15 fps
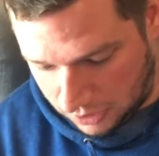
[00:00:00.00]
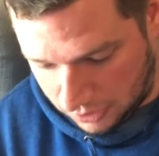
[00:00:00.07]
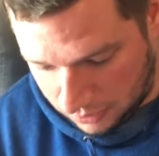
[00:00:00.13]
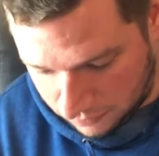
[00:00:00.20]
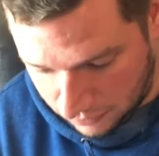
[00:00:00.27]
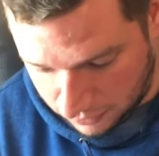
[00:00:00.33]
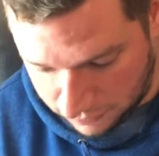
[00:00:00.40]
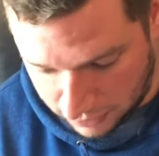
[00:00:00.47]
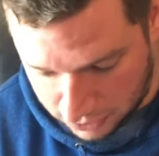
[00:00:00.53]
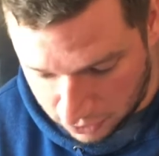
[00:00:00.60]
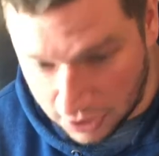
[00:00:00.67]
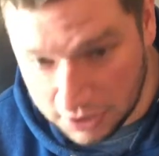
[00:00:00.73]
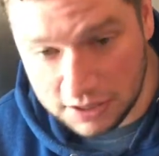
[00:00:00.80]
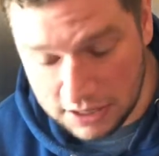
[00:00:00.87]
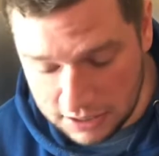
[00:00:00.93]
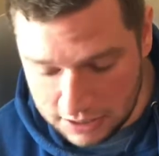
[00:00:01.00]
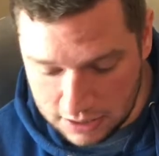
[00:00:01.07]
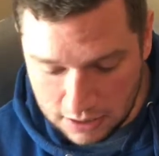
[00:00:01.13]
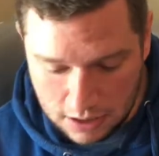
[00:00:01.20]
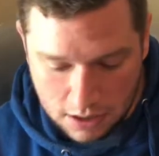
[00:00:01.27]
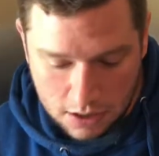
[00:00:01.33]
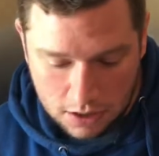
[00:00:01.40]
Verify your identity.
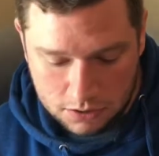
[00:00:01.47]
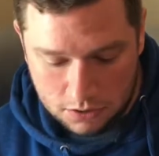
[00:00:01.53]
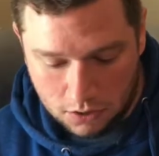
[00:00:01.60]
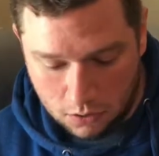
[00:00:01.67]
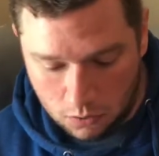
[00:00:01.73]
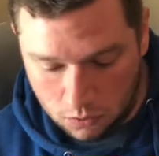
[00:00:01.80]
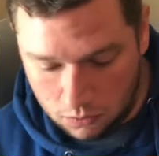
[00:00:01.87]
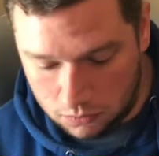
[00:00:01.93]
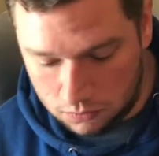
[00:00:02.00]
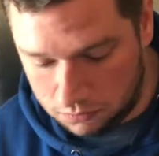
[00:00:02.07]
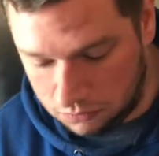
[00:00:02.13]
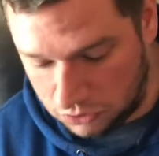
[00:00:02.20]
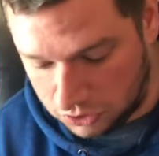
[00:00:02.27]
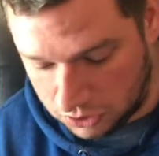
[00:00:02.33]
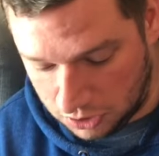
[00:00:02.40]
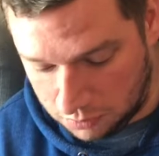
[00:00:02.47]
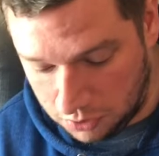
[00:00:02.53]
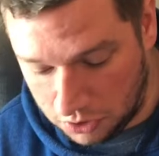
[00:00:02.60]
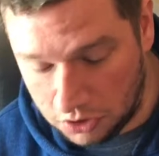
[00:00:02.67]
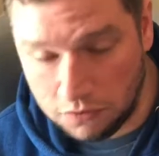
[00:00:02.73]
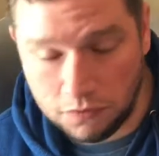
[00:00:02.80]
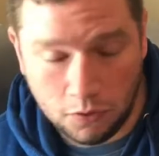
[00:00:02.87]
So you're just gonna put
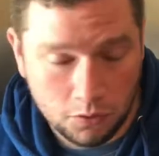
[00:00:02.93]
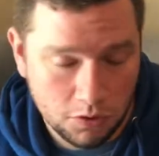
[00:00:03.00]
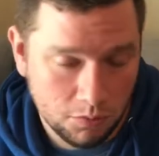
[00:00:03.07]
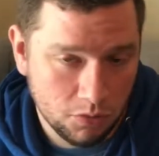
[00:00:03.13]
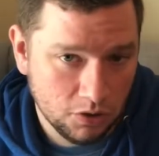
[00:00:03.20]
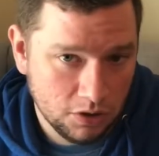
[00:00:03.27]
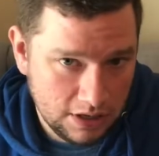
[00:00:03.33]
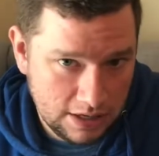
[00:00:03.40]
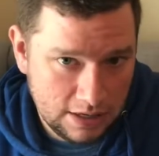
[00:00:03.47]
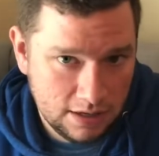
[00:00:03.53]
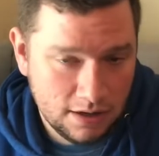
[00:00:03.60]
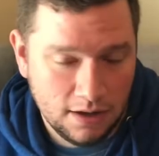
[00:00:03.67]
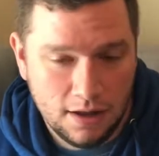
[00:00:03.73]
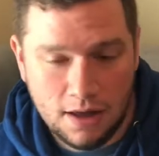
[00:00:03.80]
your phone number in